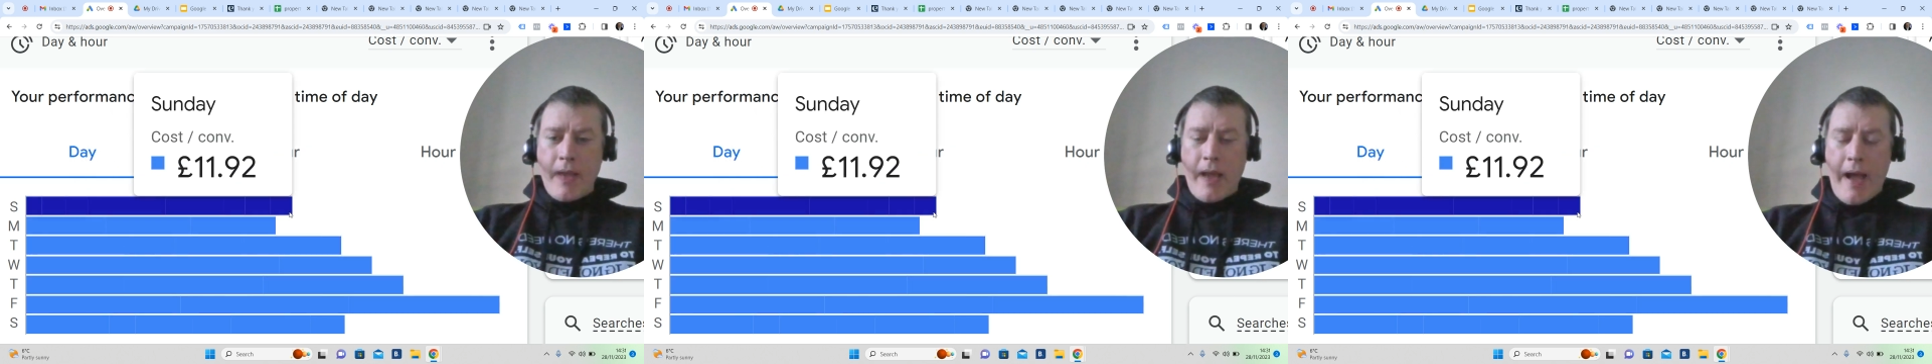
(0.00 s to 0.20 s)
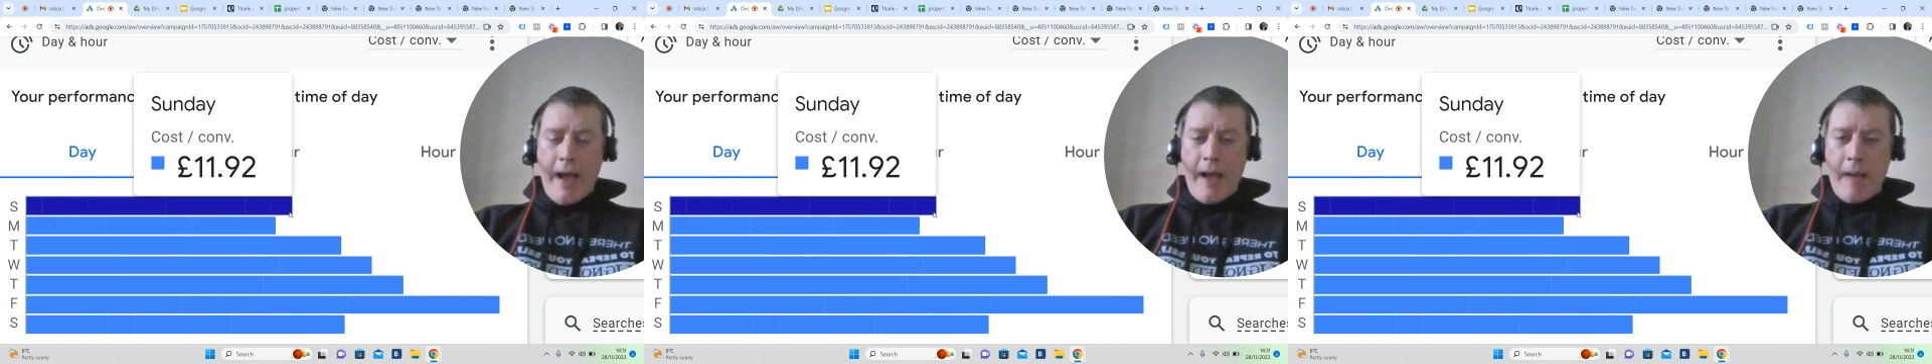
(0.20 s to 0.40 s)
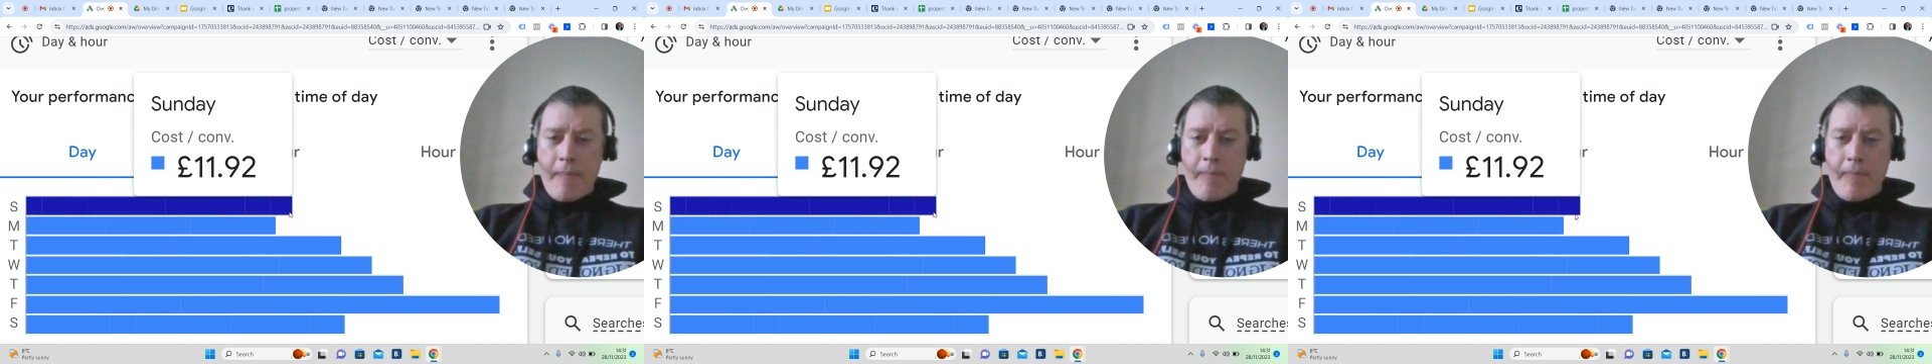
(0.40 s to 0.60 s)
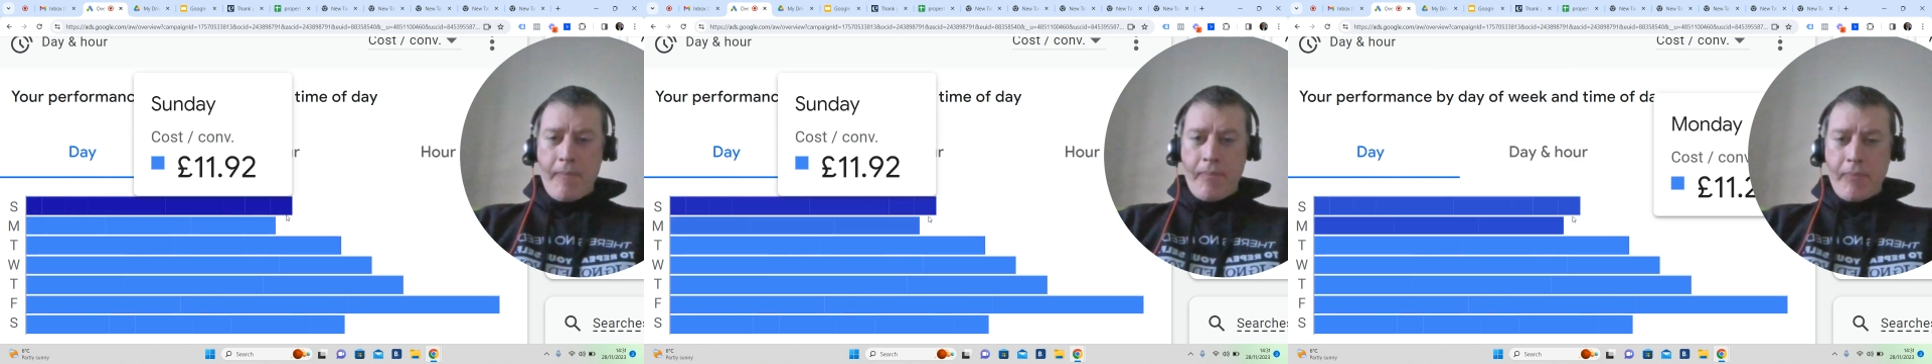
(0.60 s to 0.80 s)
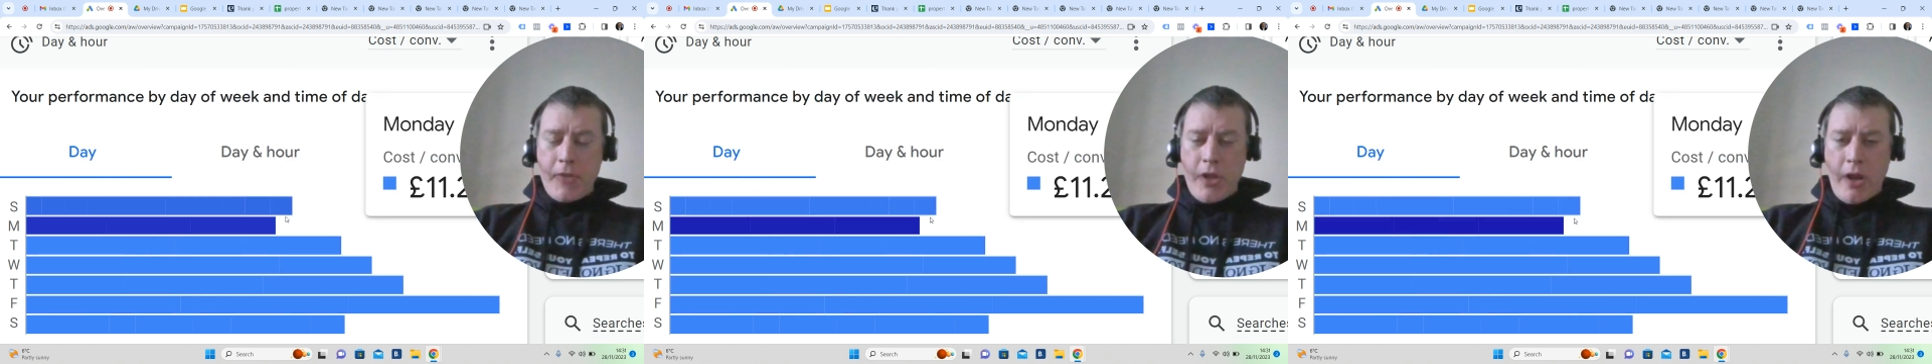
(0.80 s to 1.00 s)

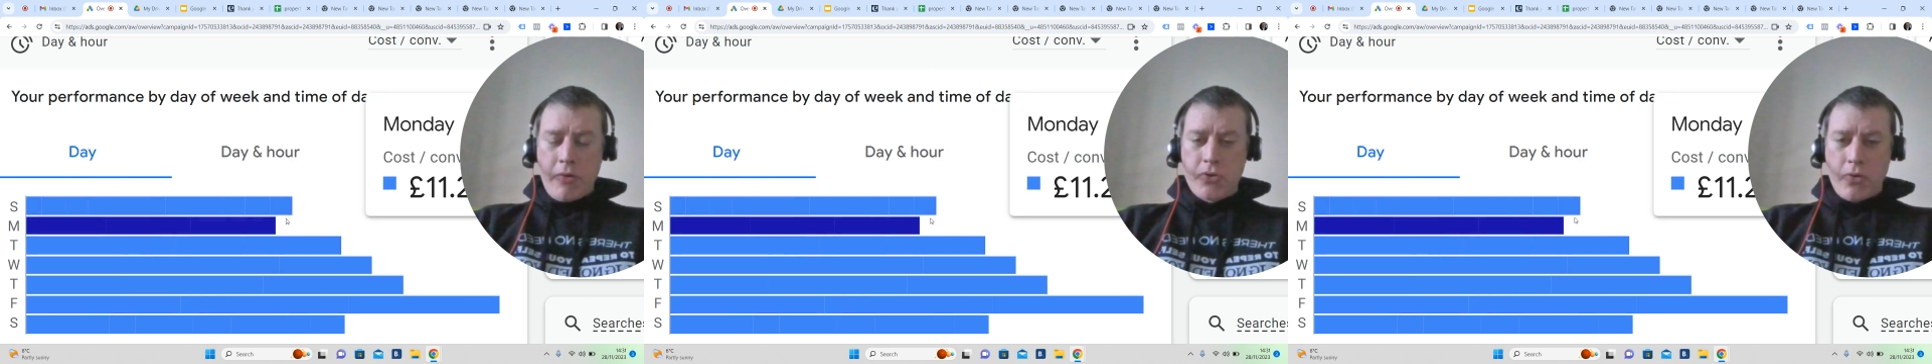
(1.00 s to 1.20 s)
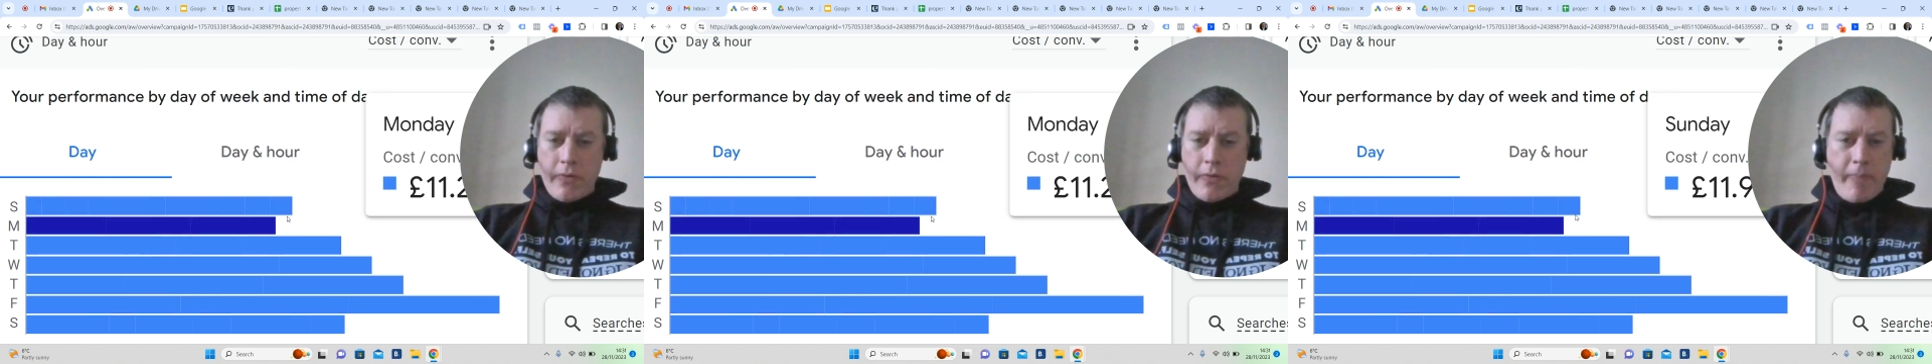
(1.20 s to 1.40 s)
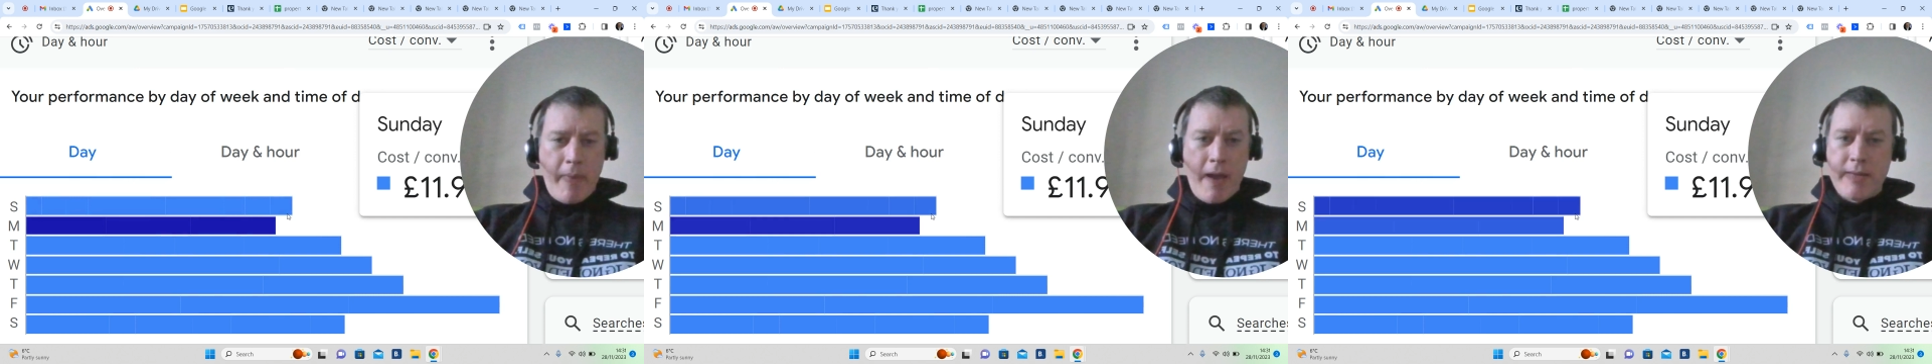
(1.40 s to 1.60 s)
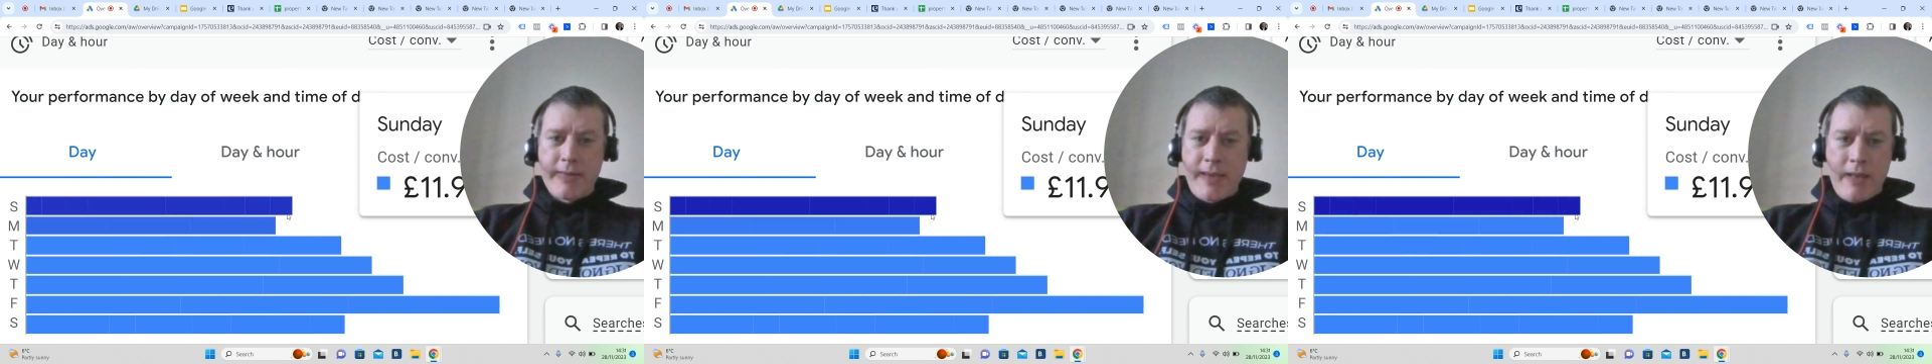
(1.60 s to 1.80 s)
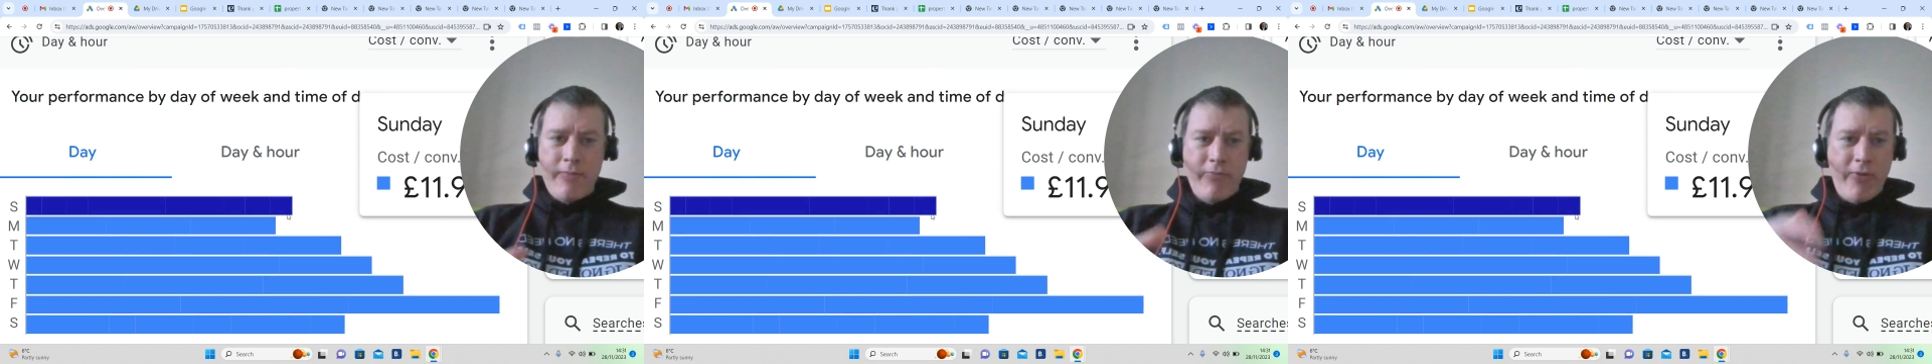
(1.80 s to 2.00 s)
Sort of about
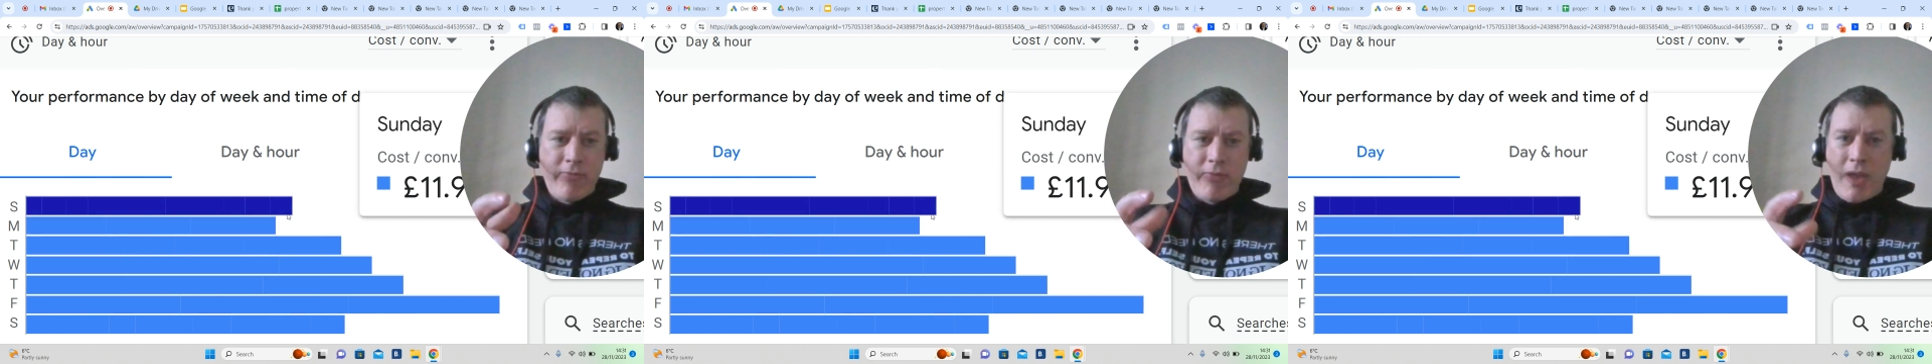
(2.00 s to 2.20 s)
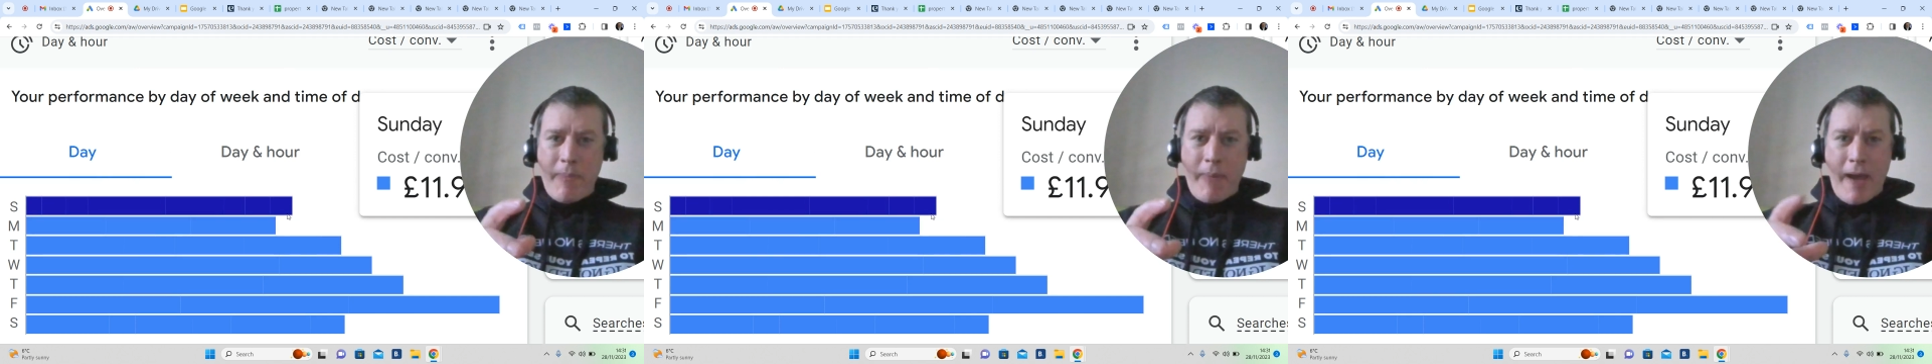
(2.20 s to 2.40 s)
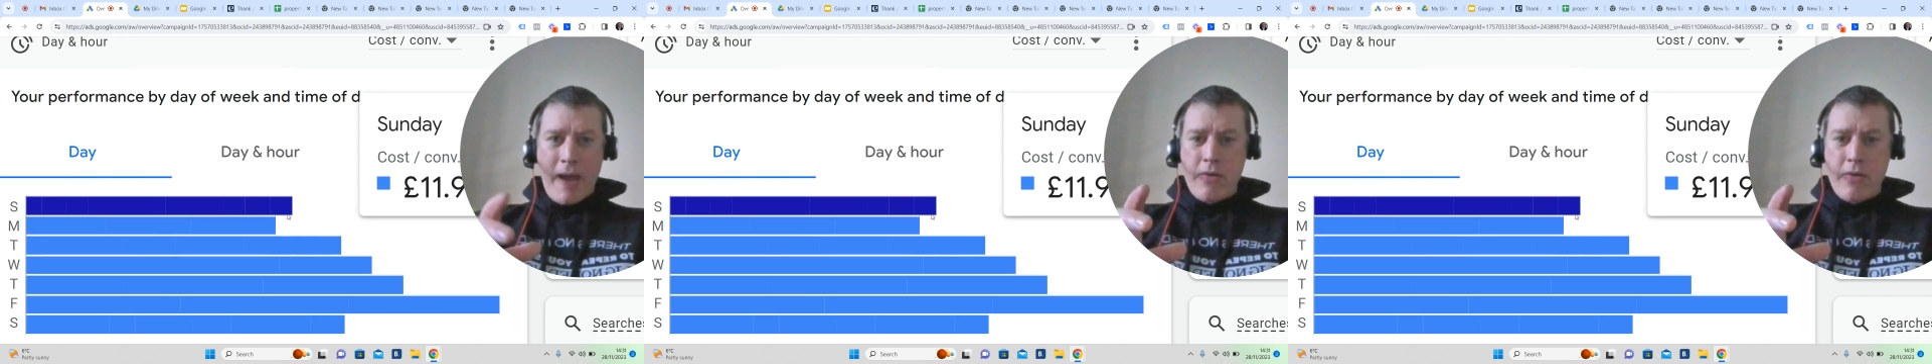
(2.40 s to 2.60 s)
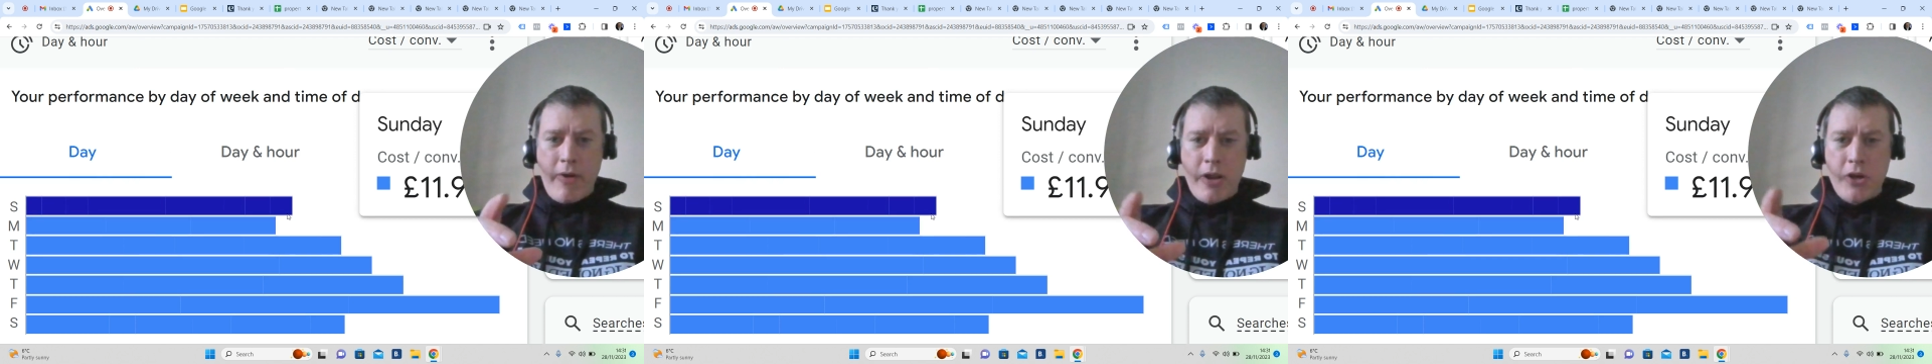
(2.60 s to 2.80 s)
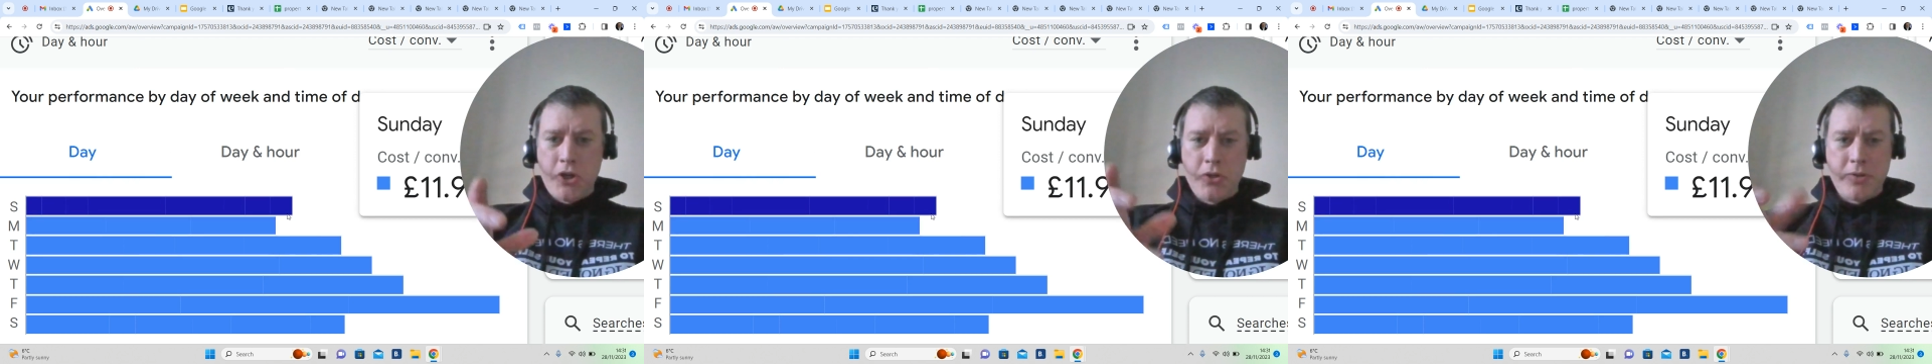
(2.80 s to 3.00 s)
£10-15 range,